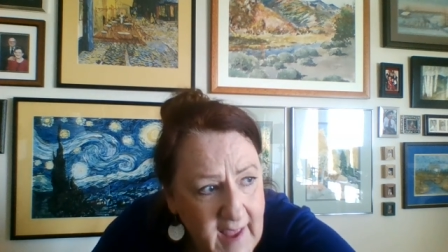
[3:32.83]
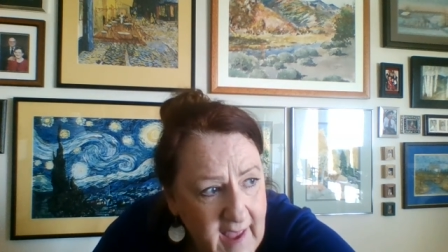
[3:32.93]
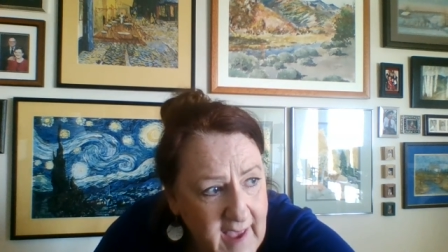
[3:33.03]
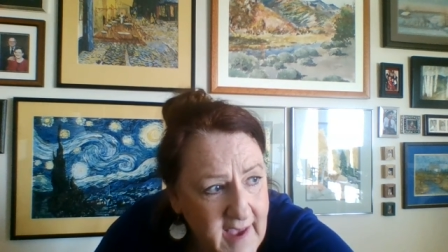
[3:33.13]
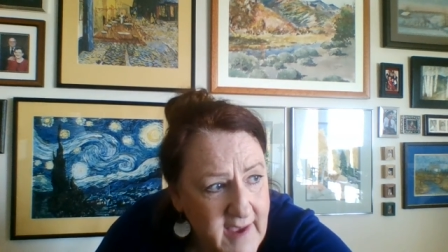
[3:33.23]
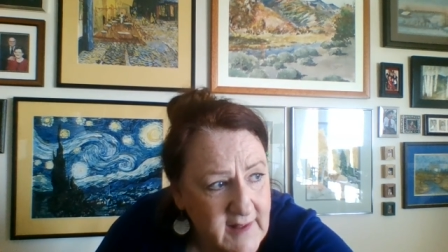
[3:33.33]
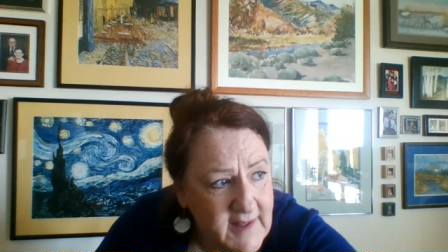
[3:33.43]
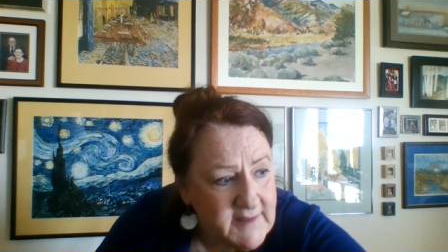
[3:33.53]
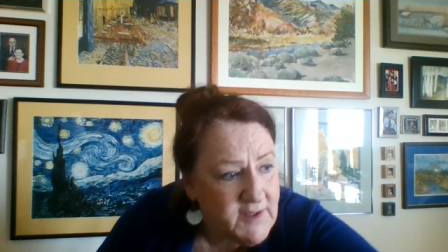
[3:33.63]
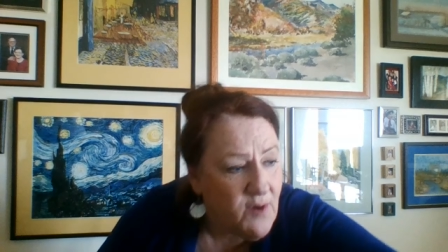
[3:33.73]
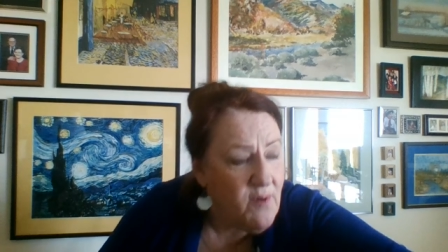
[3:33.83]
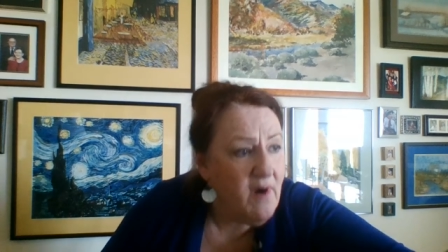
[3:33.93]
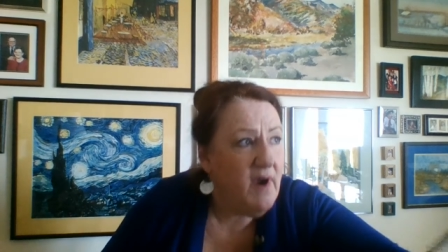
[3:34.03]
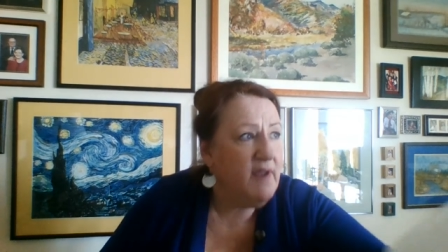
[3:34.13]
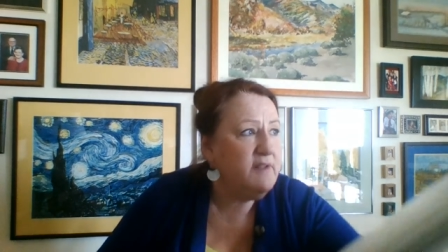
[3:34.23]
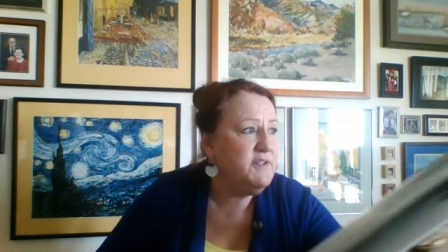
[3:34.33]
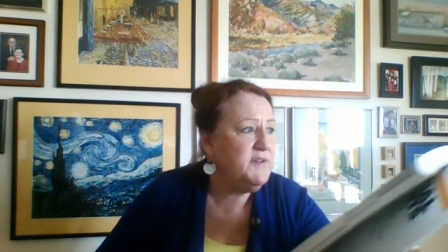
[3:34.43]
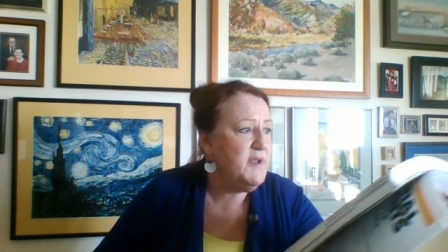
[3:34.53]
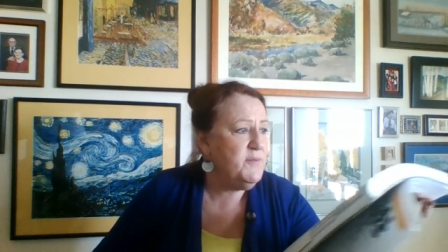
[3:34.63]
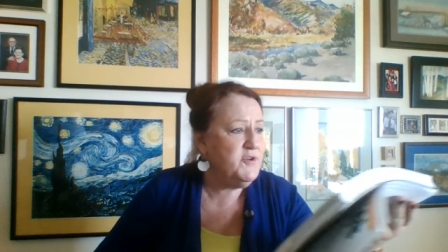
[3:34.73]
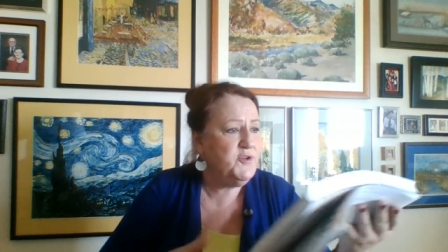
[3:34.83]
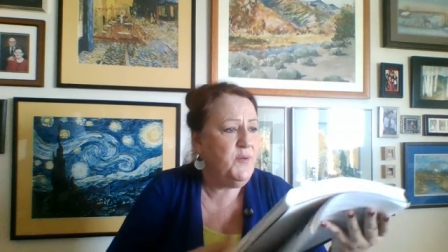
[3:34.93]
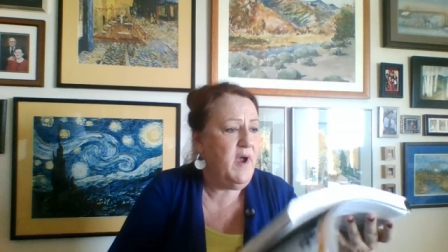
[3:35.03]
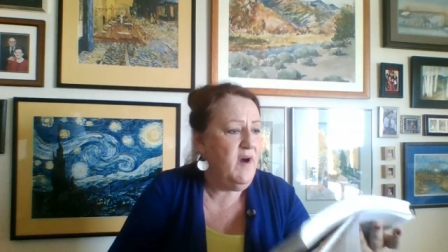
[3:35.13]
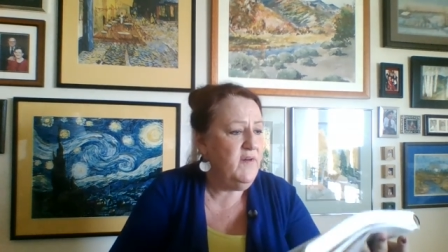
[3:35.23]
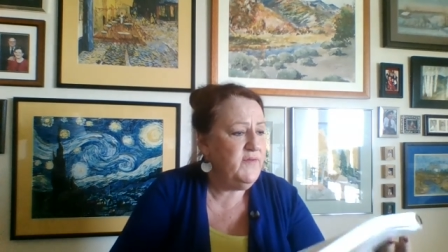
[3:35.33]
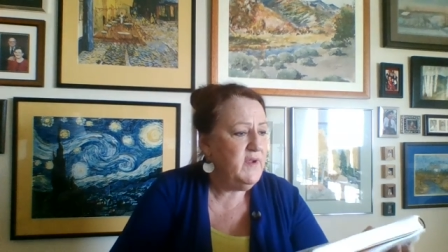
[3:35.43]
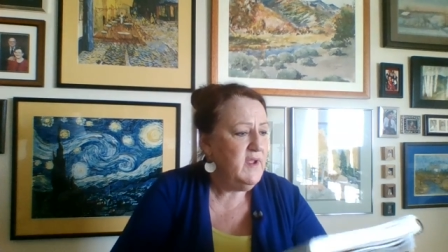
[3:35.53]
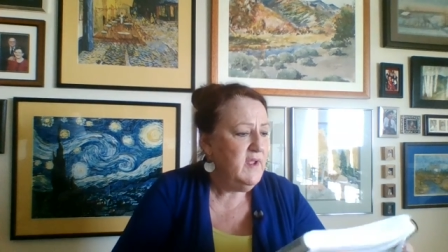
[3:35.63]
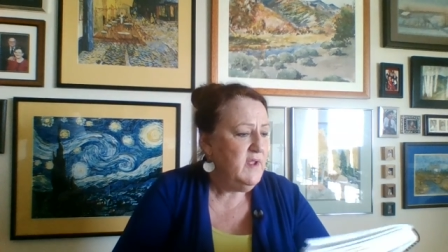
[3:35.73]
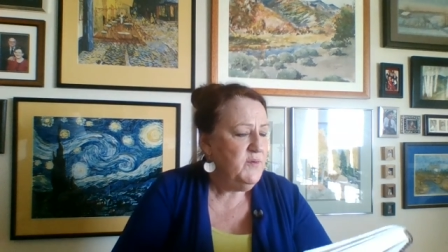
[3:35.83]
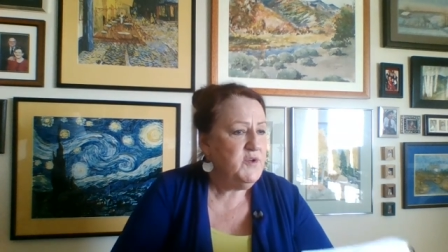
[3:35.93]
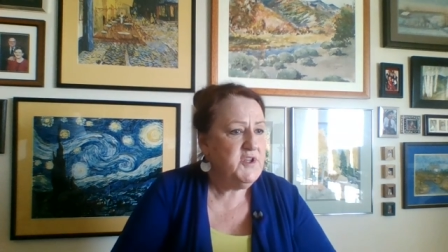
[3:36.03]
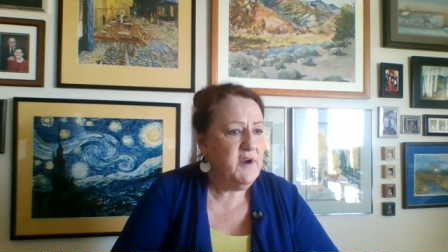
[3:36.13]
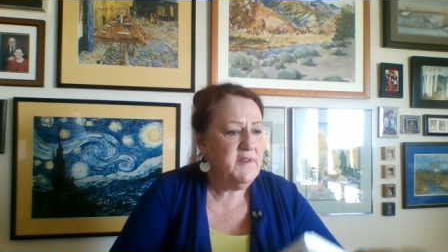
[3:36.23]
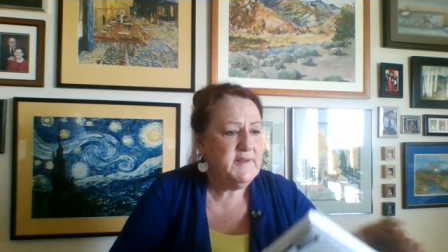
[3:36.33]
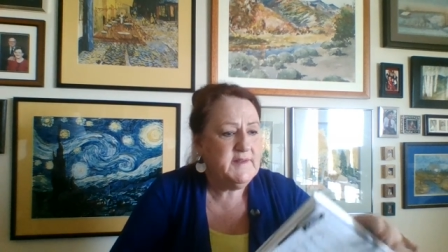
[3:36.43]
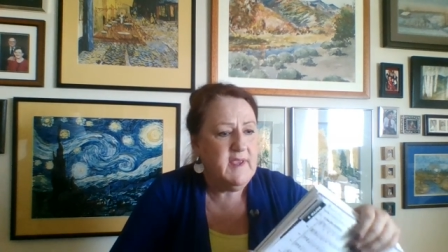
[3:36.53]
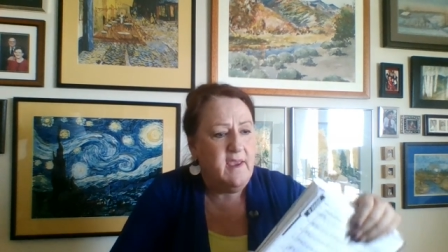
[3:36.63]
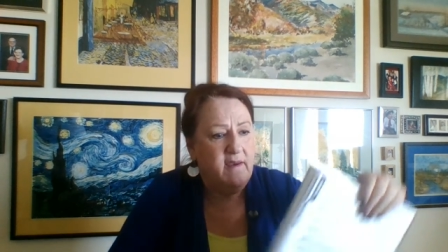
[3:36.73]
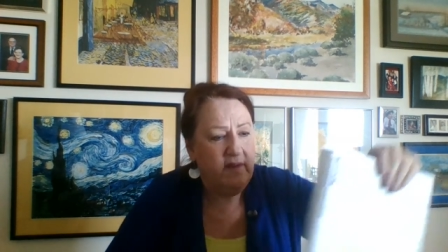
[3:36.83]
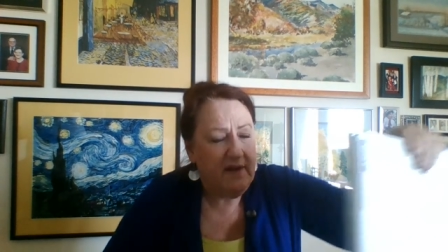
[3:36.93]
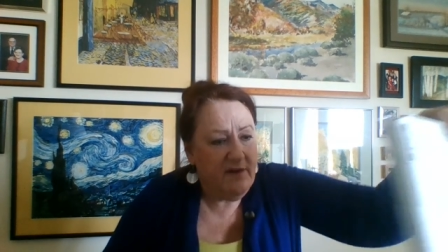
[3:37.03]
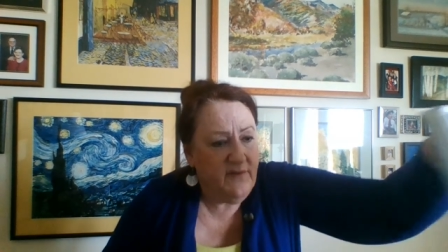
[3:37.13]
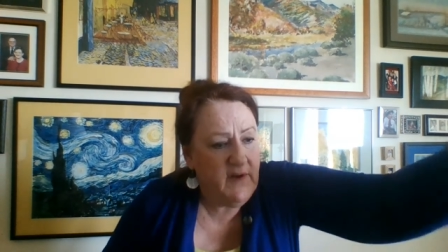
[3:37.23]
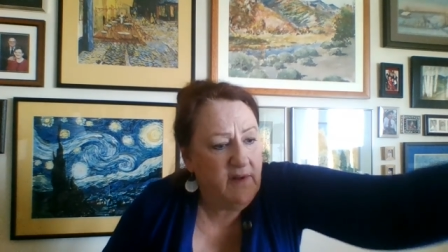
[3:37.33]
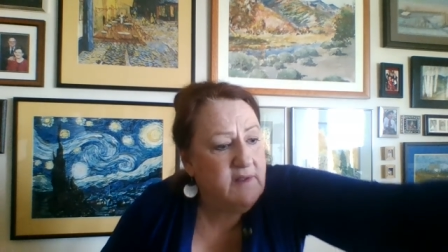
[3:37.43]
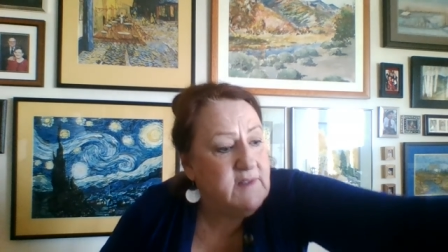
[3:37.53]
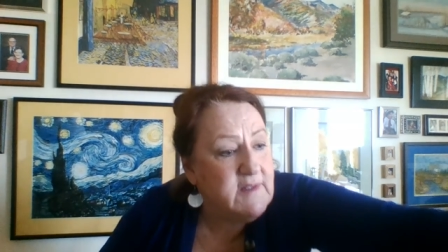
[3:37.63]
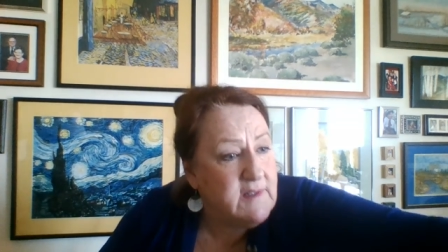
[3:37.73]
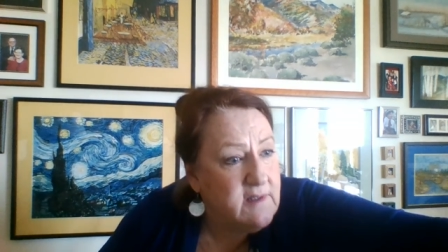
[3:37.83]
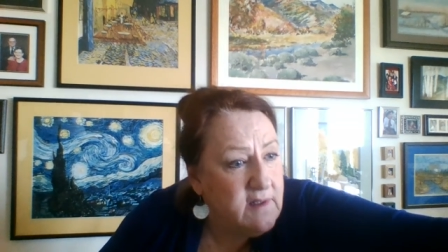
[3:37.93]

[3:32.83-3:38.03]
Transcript: And let's go on to number 12, which are the scale intervals.